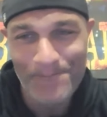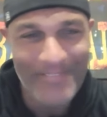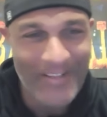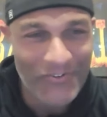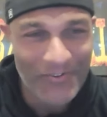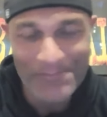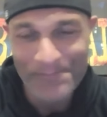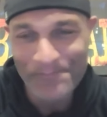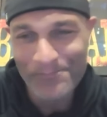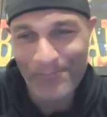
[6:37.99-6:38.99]
Did you?
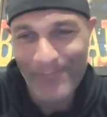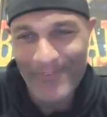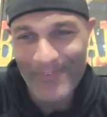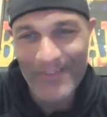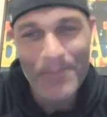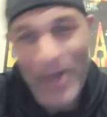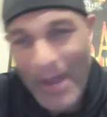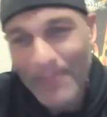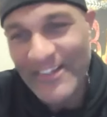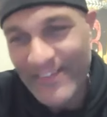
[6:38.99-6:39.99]
You
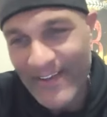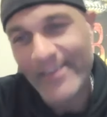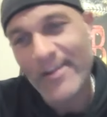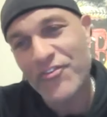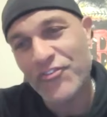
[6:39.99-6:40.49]
probably didn't because you're